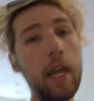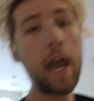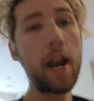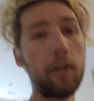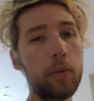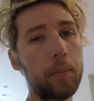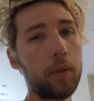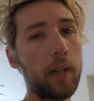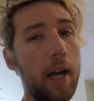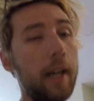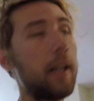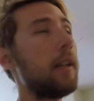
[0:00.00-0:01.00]

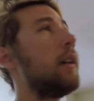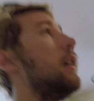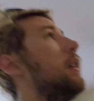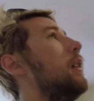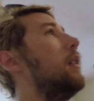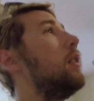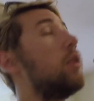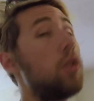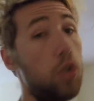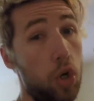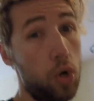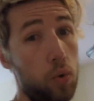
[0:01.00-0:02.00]
terrible at it.
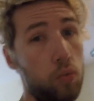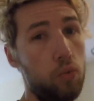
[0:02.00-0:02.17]
So